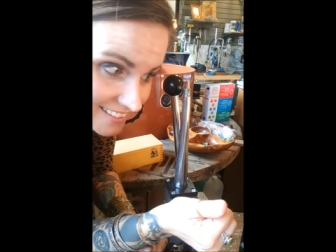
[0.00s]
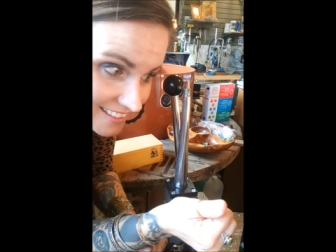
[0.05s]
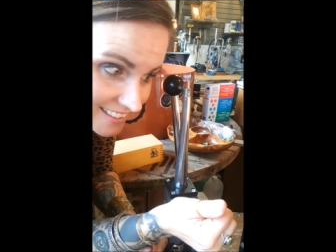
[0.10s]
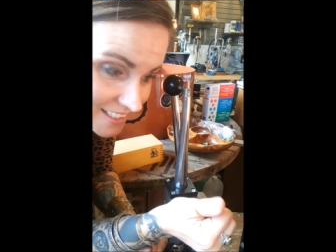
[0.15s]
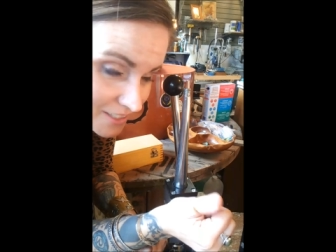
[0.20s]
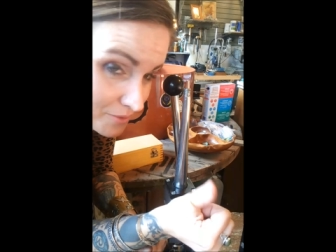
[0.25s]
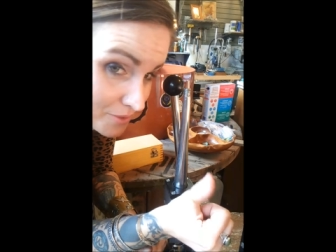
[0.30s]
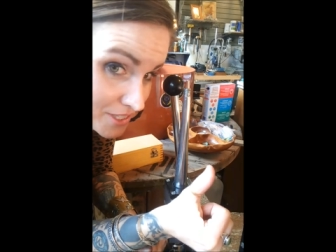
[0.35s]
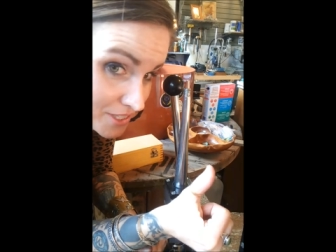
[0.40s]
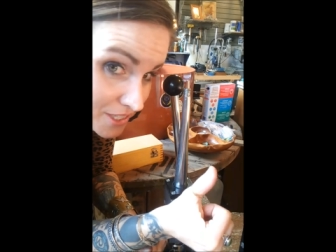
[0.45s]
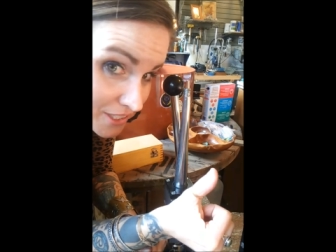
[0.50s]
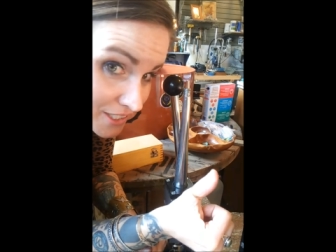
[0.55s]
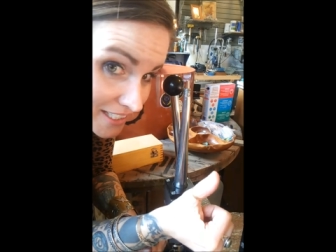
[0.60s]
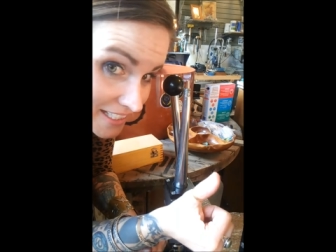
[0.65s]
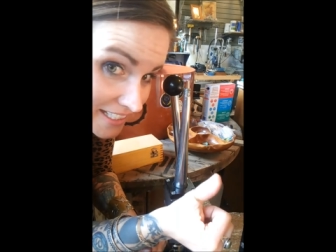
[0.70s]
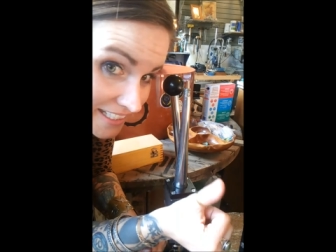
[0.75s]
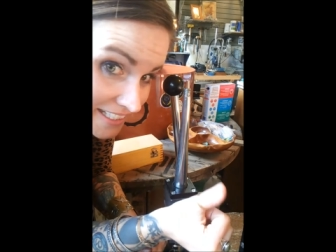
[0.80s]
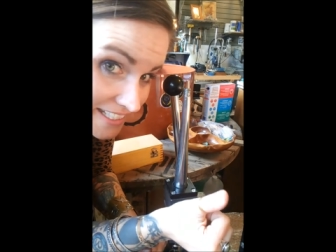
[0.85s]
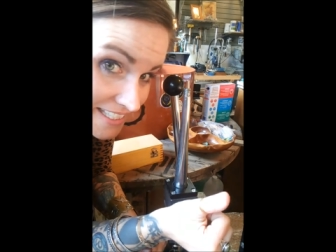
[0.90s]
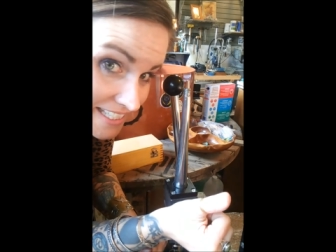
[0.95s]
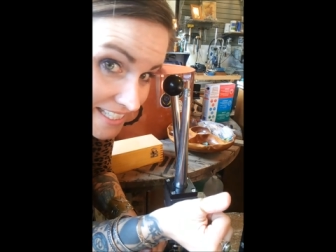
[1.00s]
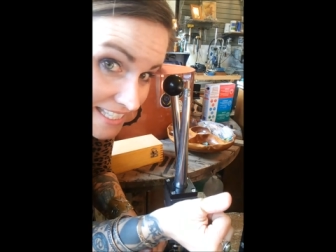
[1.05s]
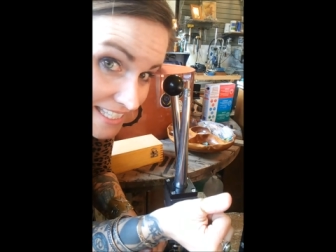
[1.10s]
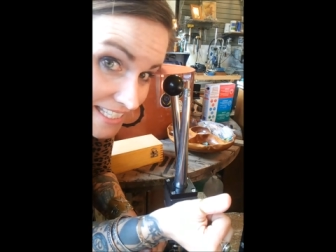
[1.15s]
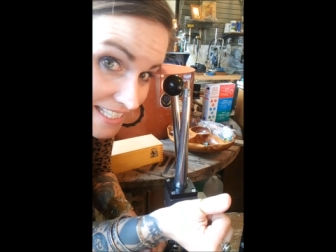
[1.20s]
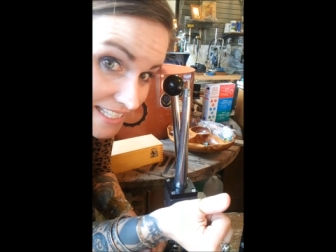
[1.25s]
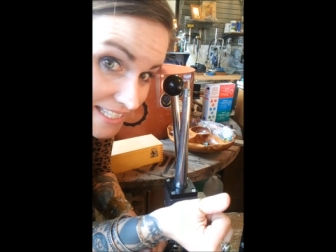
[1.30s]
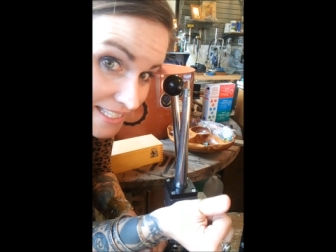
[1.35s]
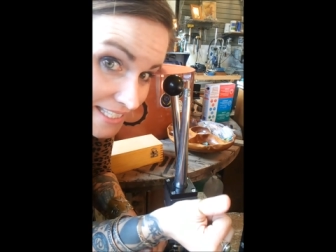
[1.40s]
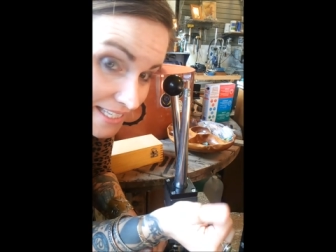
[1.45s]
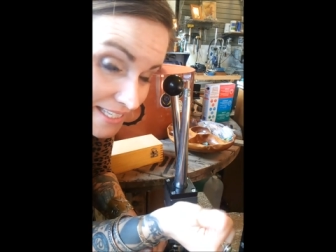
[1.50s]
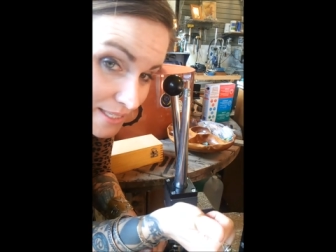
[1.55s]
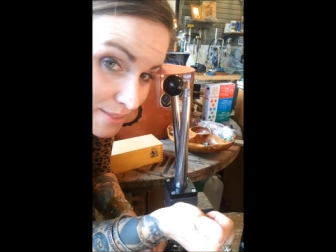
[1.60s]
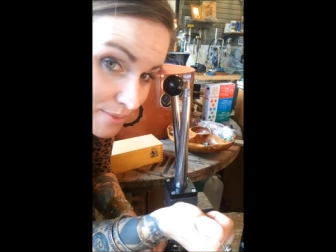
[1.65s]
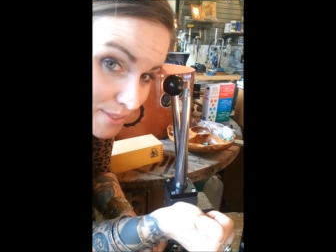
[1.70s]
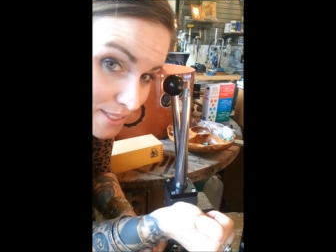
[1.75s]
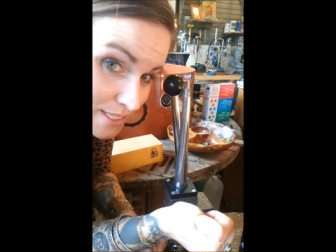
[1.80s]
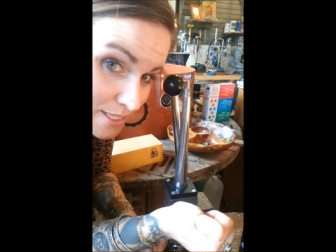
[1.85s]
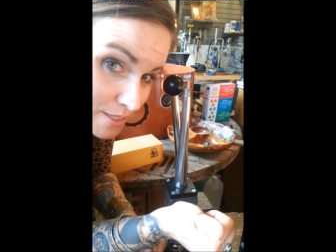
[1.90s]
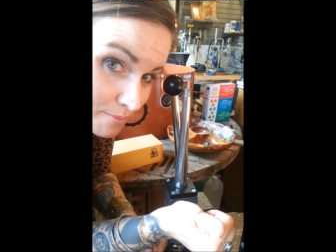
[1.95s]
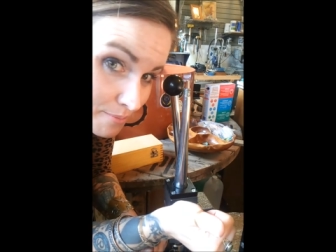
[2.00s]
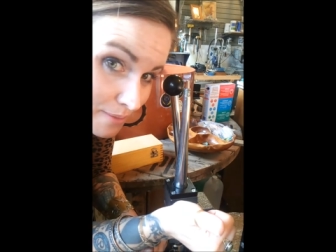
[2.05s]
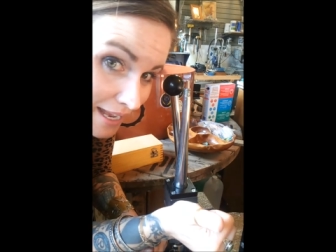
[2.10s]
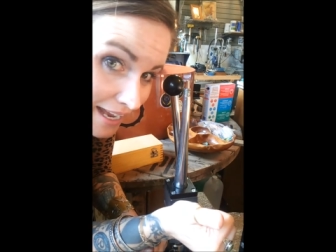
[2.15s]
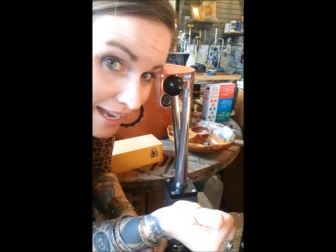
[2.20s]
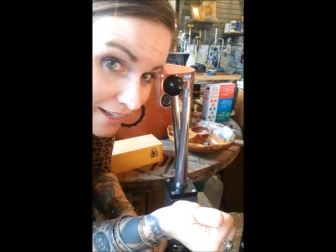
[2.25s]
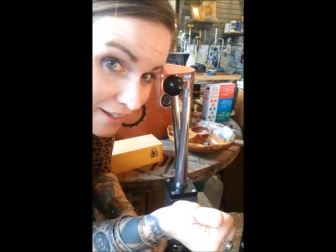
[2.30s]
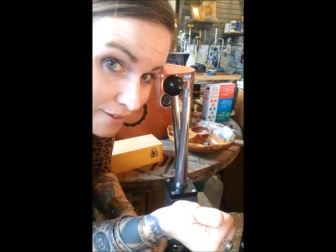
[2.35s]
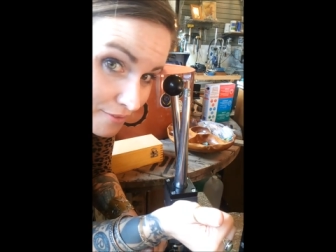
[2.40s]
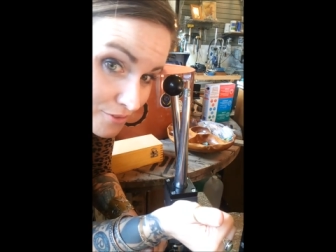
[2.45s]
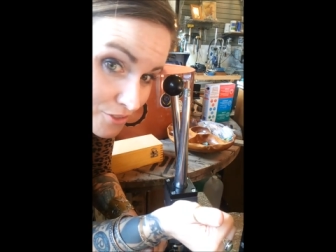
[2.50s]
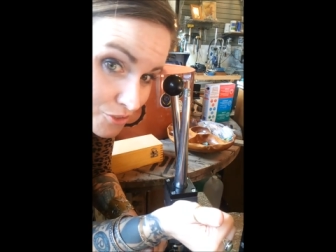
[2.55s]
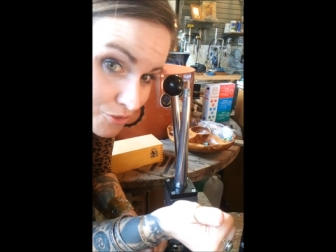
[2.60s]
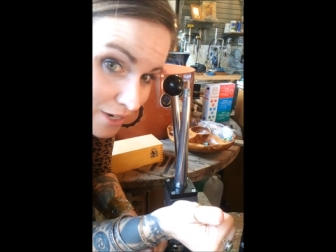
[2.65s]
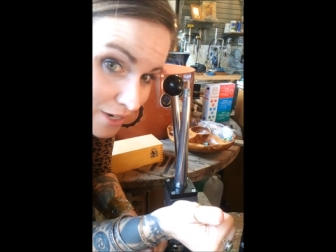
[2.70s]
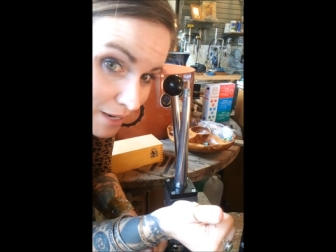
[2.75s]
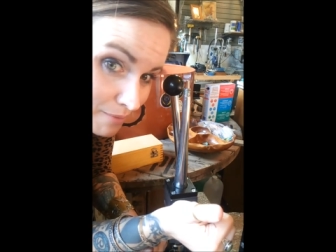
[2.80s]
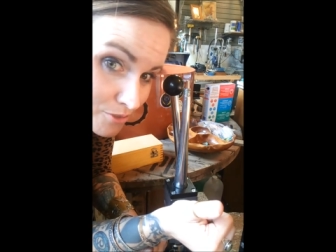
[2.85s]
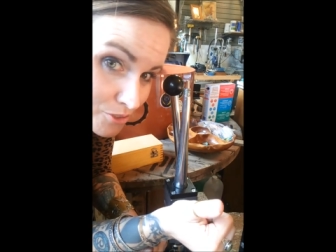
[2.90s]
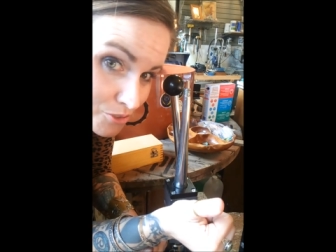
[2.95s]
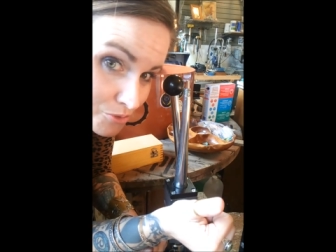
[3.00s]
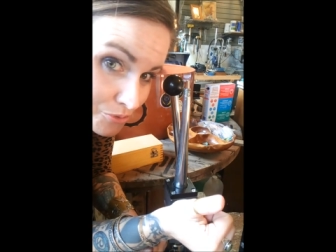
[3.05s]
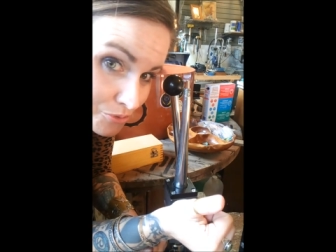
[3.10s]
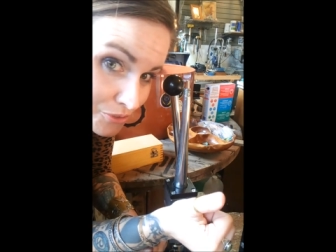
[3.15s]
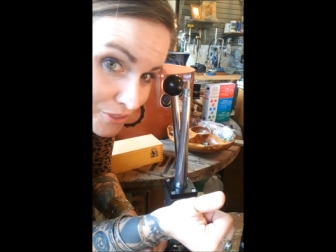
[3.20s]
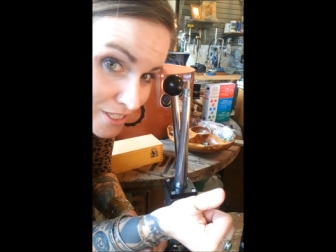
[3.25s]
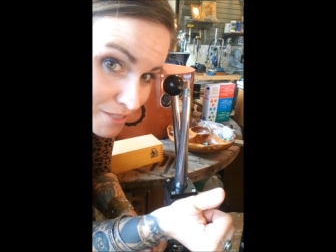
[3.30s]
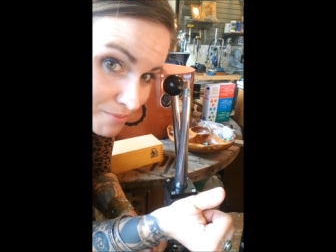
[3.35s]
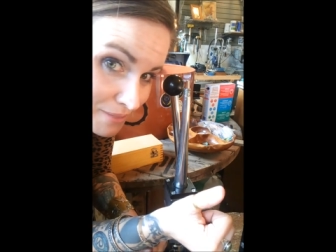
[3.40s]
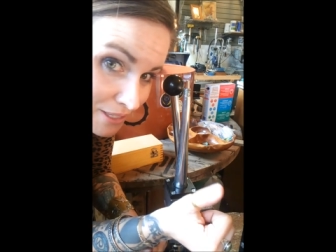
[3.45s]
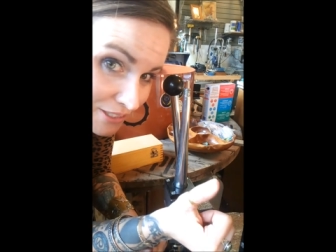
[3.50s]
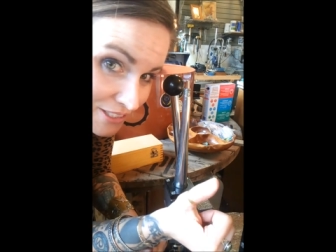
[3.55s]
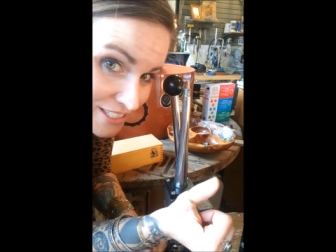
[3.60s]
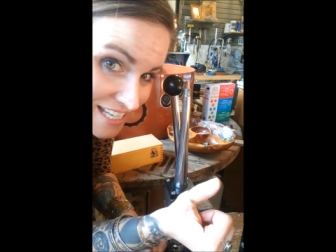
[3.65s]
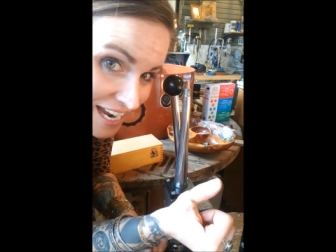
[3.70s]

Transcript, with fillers: it was already in existence because it was in a bag of scrap jewelry to melt